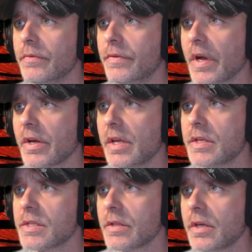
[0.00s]
very
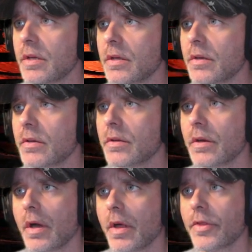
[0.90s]
easily
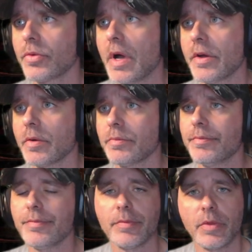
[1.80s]
throughout your
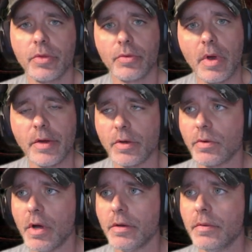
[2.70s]

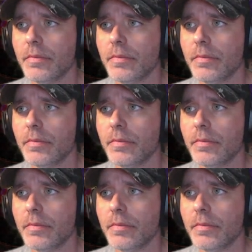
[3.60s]
run.